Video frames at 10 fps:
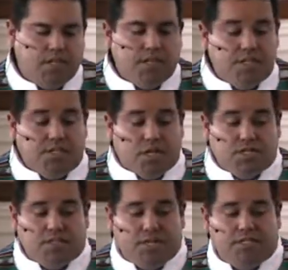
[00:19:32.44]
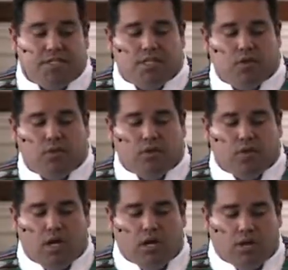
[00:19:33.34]
This also means that you will no
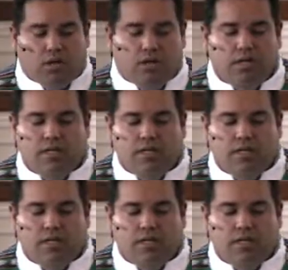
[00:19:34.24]
longer